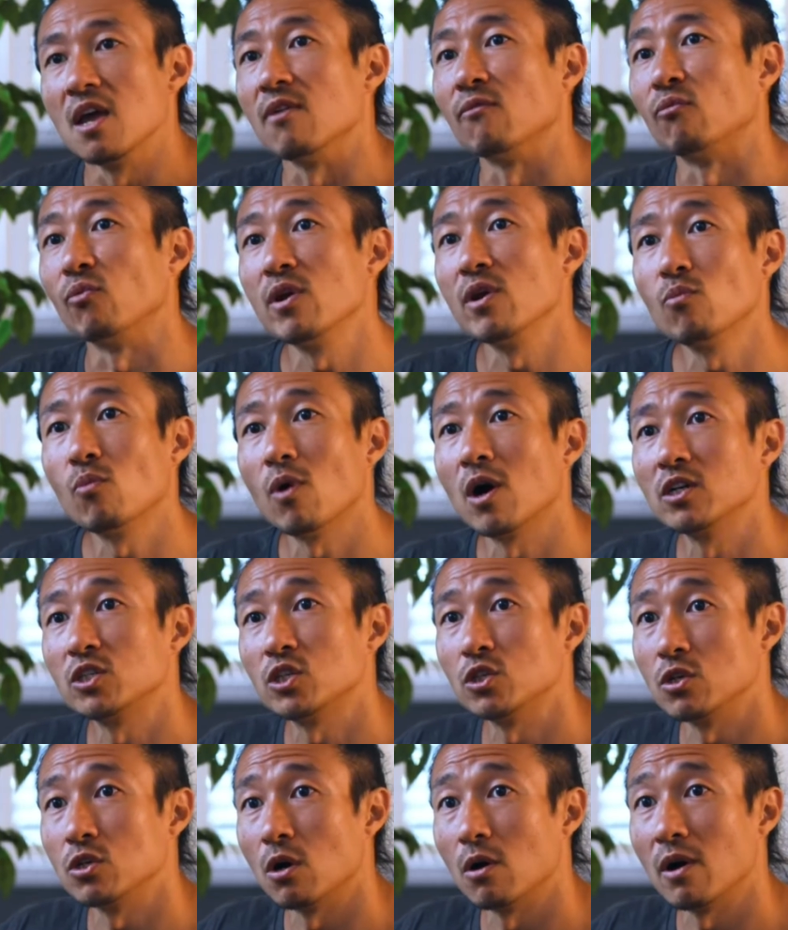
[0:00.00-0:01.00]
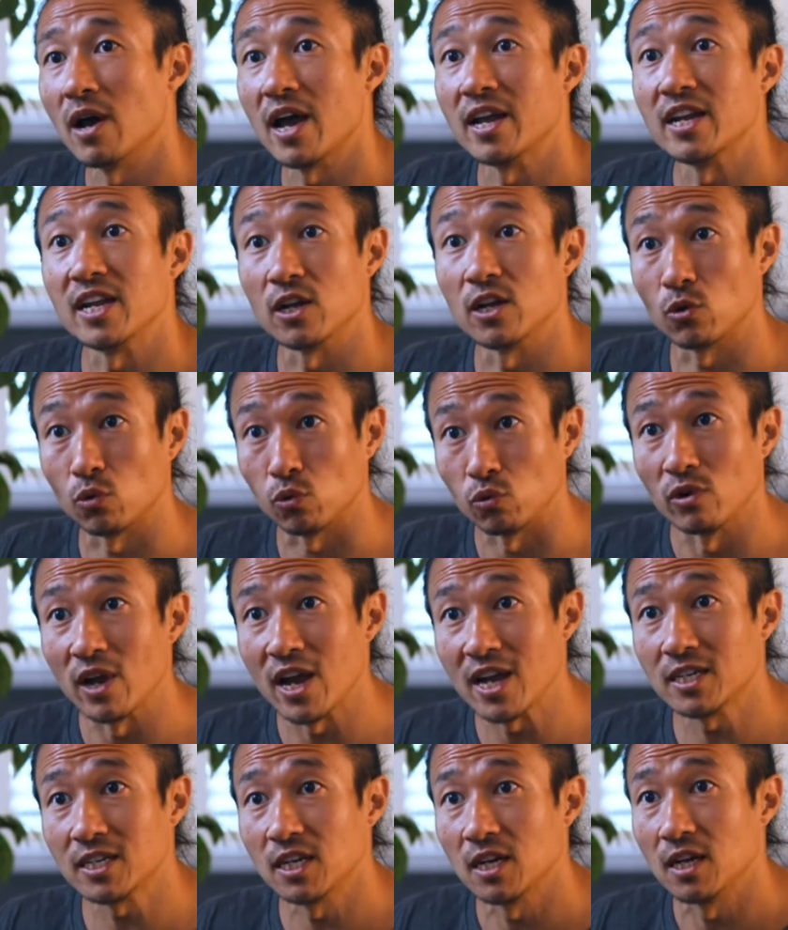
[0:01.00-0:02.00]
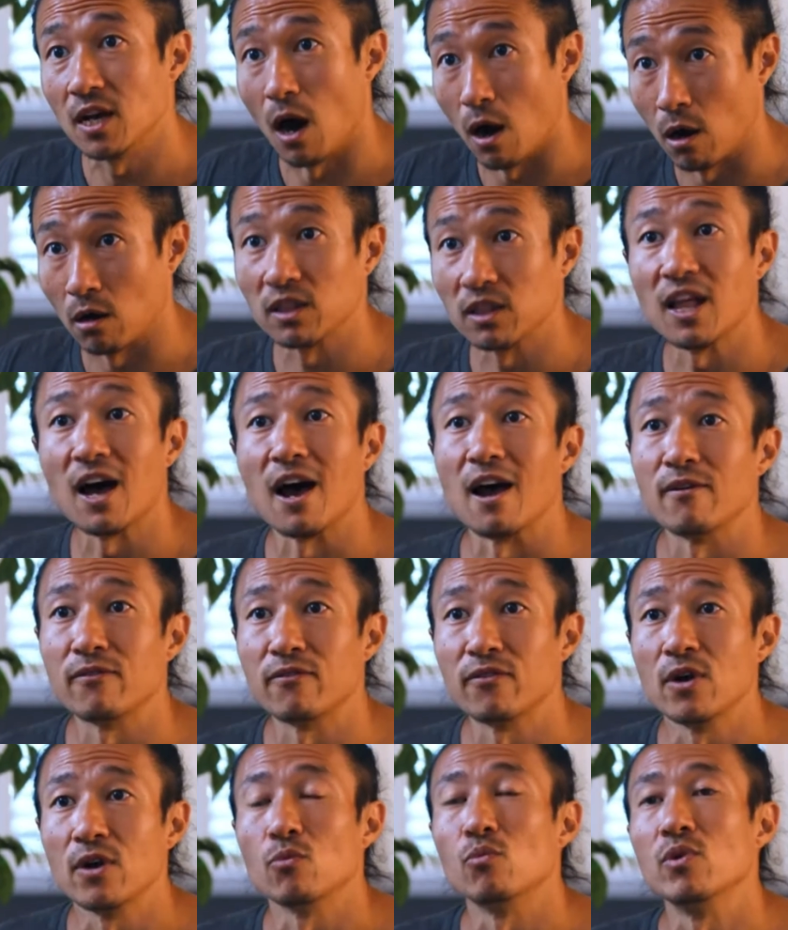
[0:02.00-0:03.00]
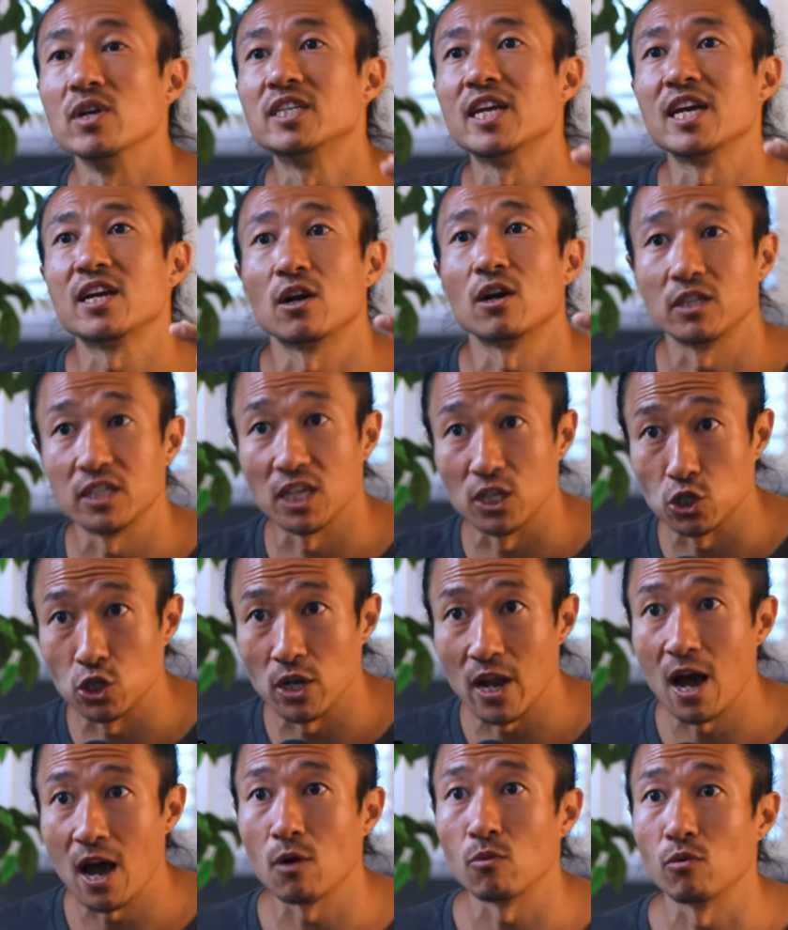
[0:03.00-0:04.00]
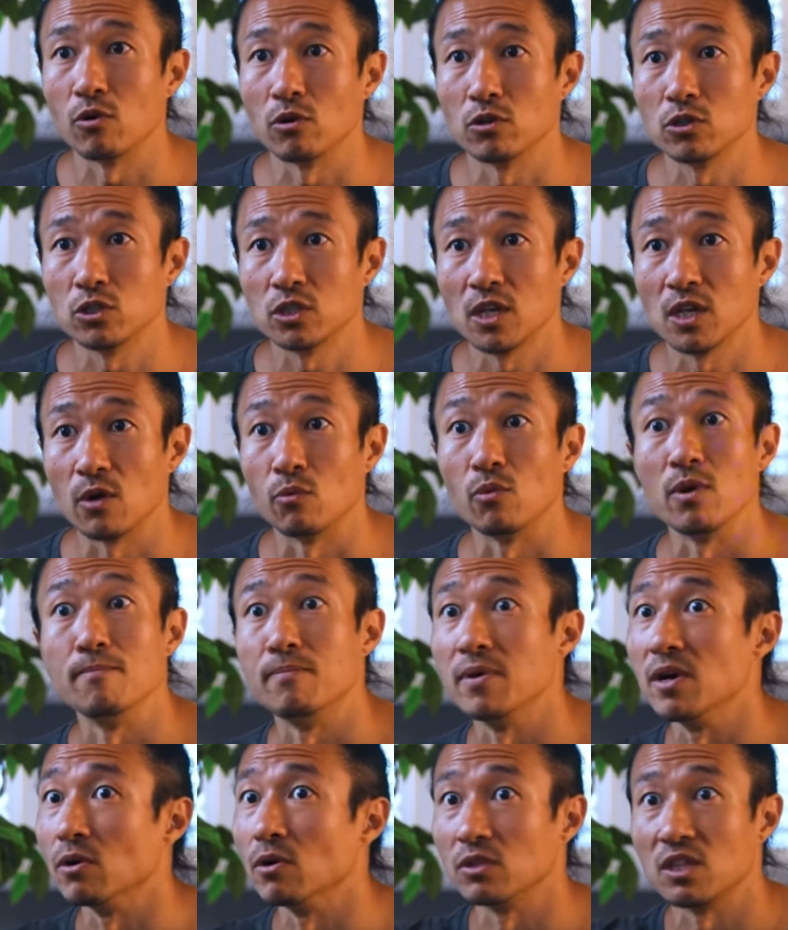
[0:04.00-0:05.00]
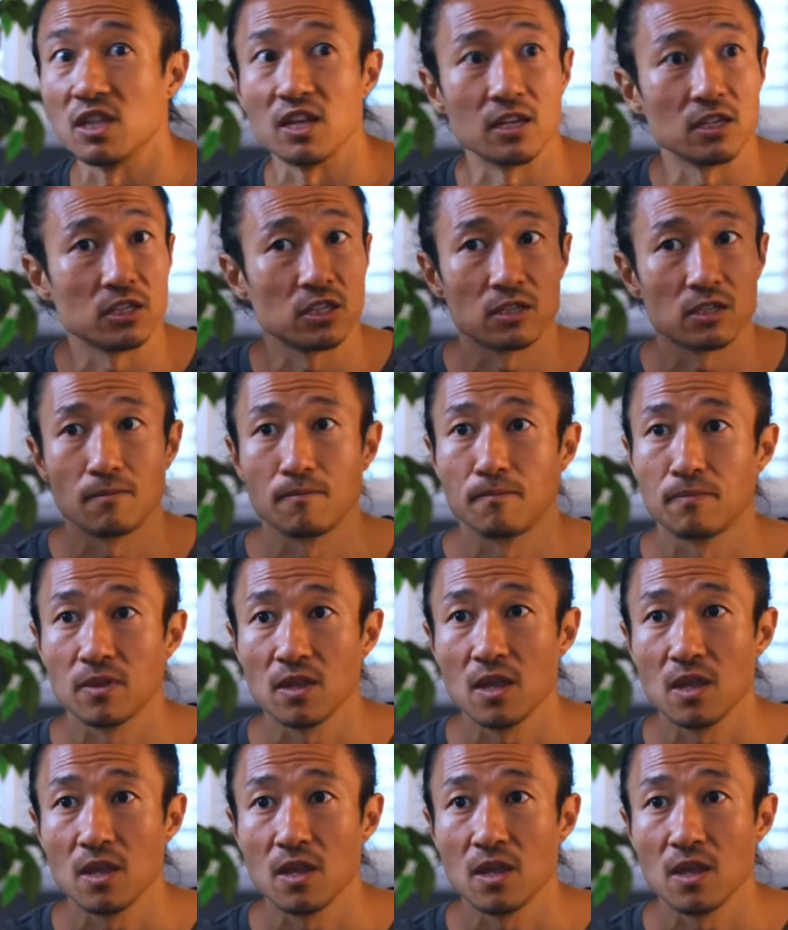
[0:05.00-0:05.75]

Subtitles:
If we want to go ahead and create our life, we take our attention outwards and we build things.